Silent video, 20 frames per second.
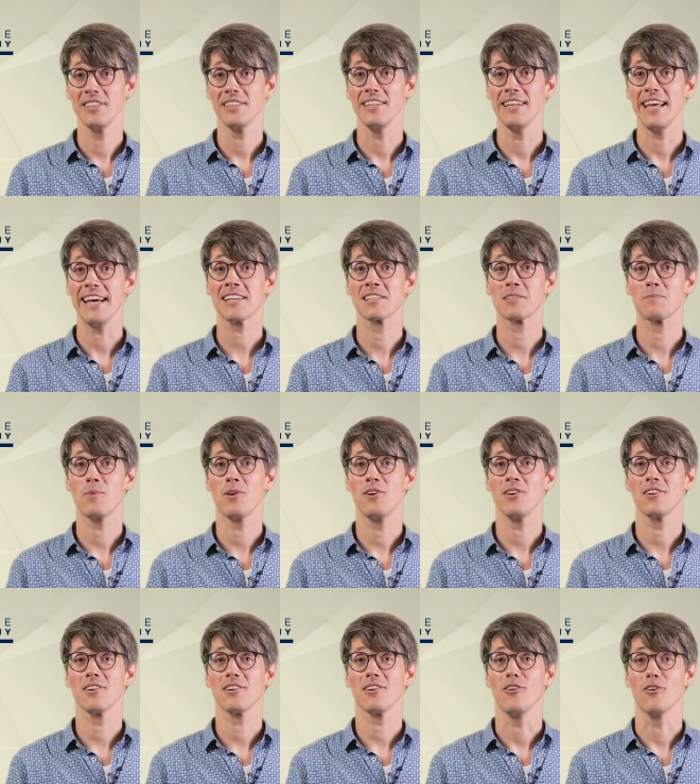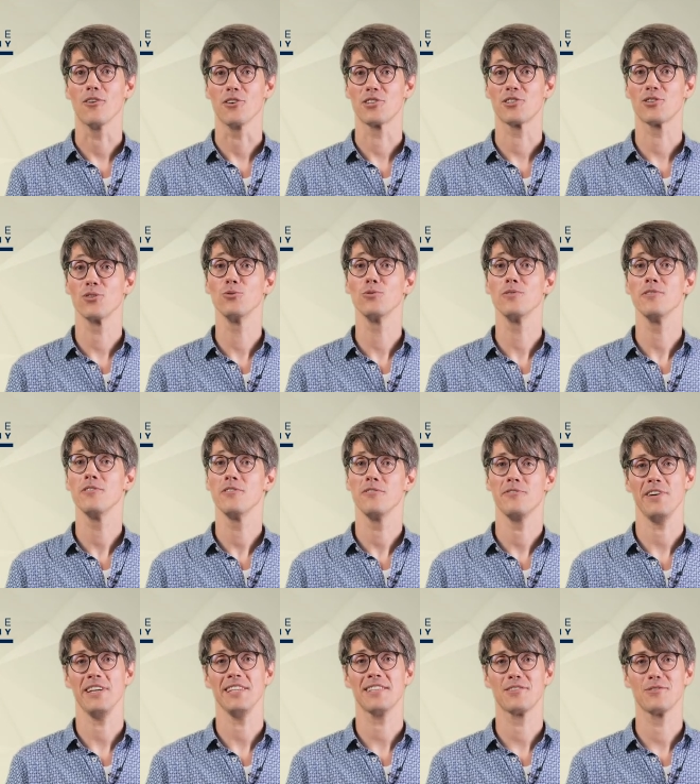in the next blog or soon
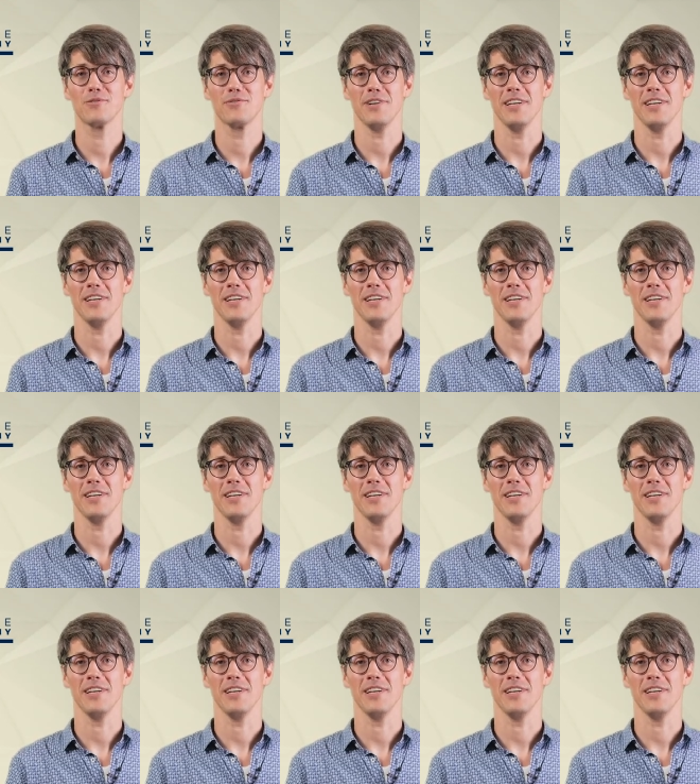face to